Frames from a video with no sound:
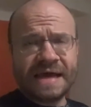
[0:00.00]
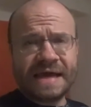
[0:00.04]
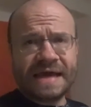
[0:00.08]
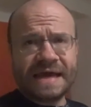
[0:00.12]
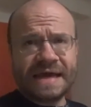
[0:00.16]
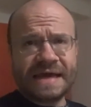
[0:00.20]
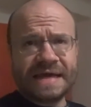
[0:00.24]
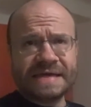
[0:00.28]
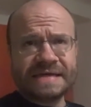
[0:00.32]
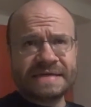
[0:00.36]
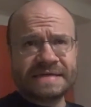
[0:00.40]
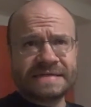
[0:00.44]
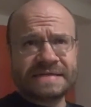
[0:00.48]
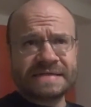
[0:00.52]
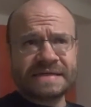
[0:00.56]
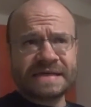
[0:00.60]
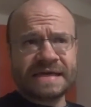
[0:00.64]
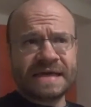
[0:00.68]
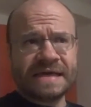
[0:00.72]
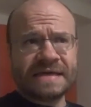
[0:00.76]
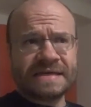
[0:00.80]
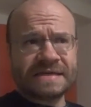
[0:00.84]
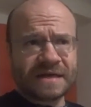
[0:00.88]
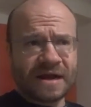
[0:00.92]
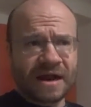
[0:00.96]
is
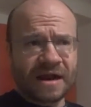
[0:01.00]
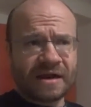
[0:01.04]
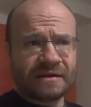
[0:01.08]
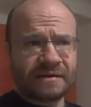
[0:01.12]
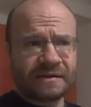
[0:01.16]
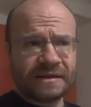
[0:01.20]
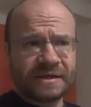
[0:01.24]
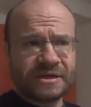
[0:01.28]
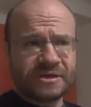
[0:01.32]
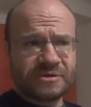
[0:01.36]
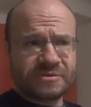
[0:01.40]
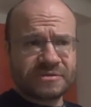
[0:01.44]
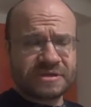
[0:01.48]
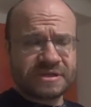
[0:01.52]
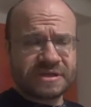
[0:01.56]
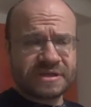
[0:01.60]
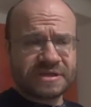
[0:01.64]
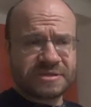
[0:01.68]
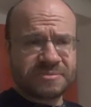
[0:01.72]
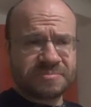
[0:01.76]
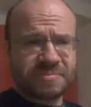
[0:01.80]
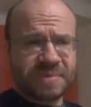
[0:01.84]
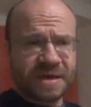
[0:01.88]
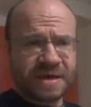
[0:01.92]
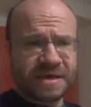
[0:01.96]
entirely
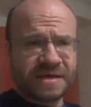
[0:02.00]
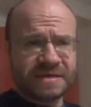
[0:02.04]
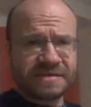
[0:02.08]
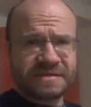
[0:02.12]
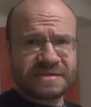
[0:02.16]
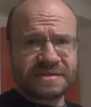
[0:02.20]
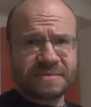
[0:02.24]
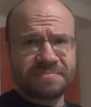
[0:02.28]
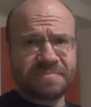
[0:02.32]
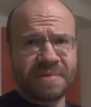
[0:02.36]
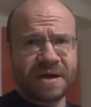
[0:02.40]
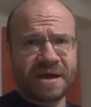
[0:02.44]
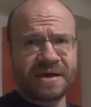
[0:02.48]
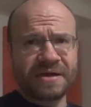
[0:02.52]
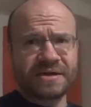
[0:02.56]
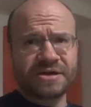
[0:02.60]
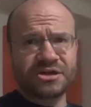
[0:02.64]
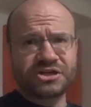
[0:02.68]
useless because the bike